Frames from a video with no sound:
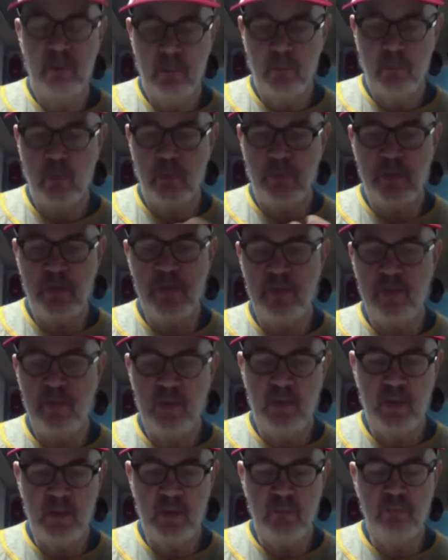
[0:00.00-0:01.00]
more
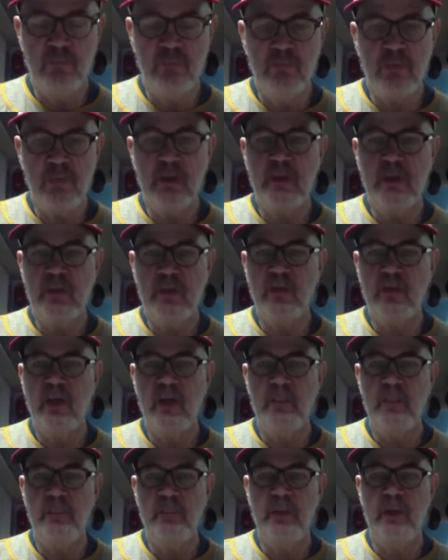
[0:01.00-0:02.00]
recently, they really try
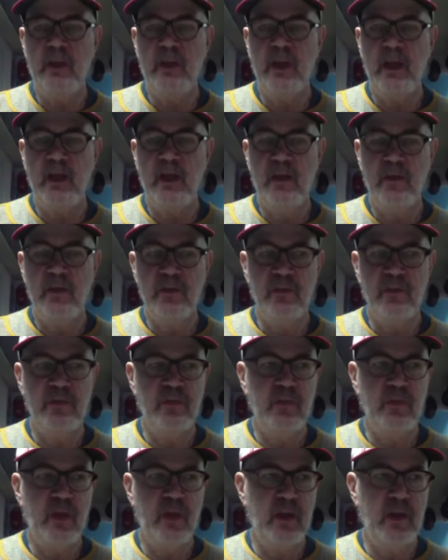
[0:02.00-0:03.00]
to be
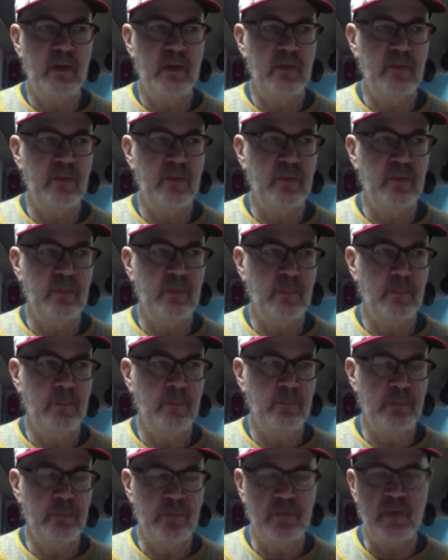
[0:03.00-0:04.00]
as
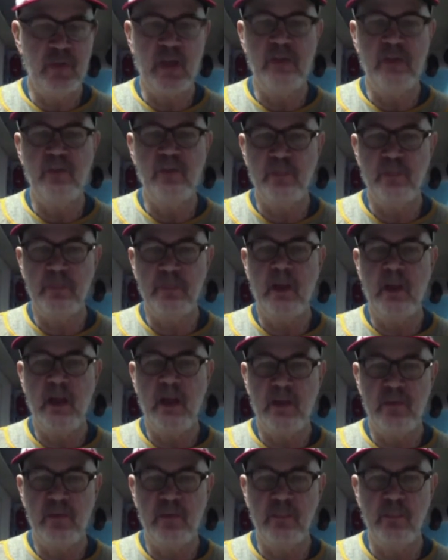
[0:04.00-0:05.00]
precise as
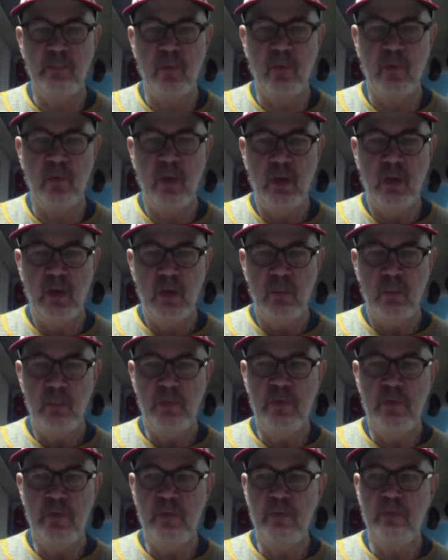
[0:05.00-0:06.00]
possible
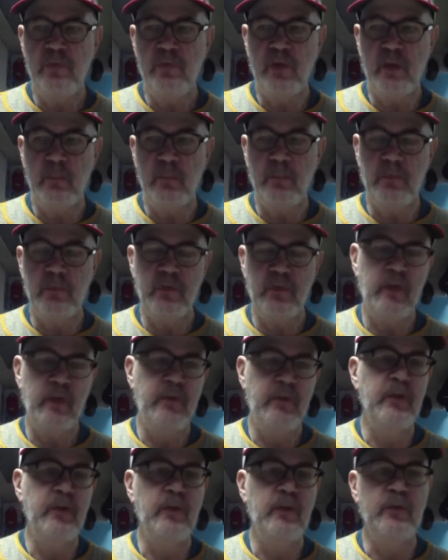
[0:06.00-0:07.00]
when using
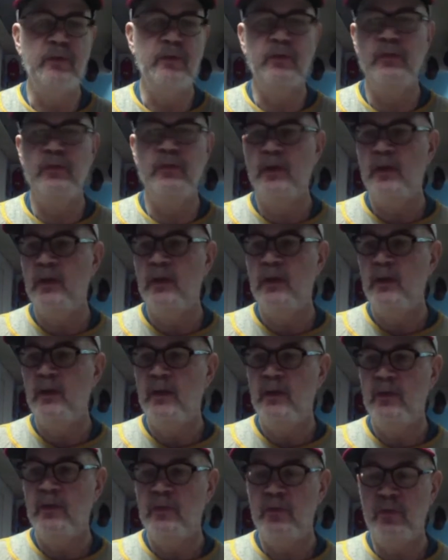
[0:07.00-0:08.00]
materials
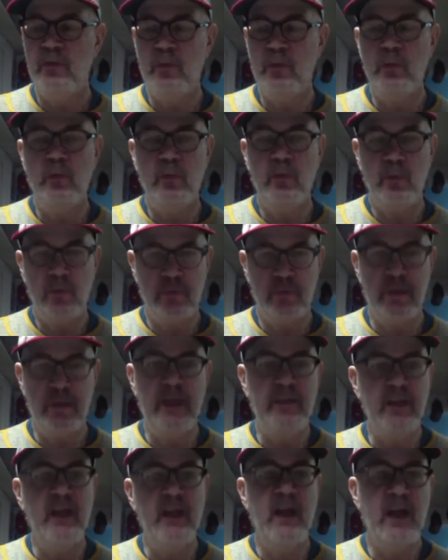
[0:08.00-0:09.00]
to
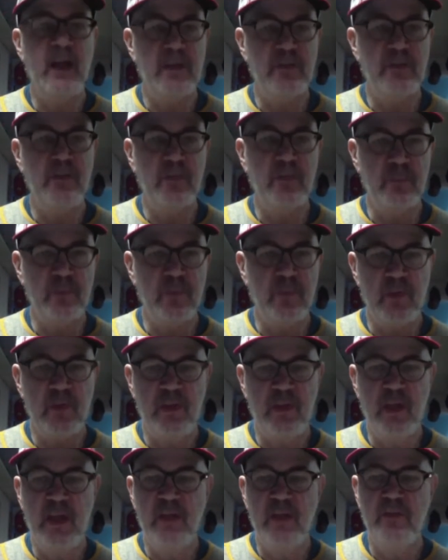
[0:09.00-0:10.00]
create the costumes of the
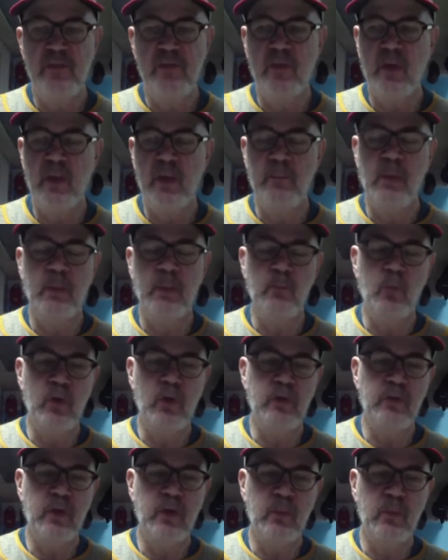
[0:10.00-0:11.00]
day. So I'm
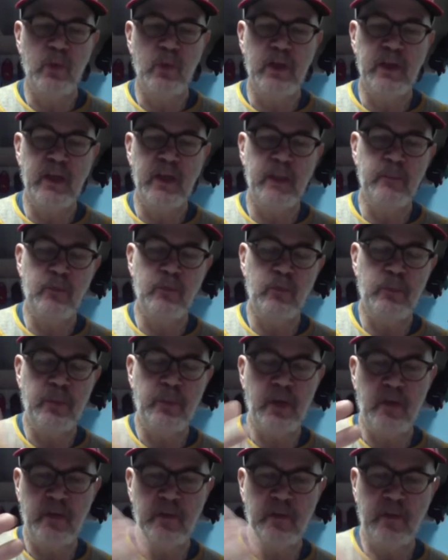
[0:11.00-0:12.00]
wondering, when it came to
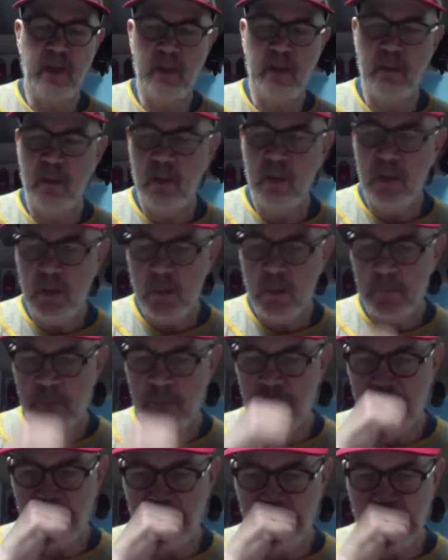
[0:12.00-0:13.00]
repairing that
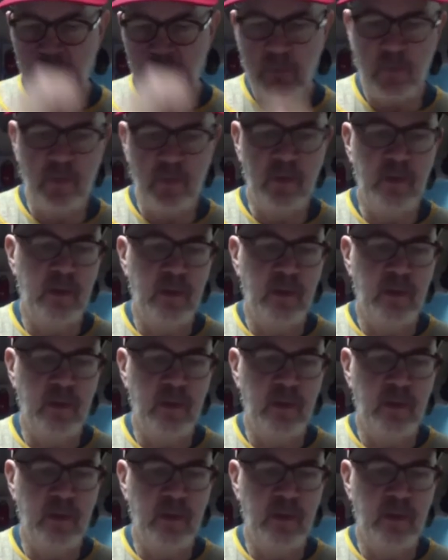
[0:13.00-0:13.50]
particular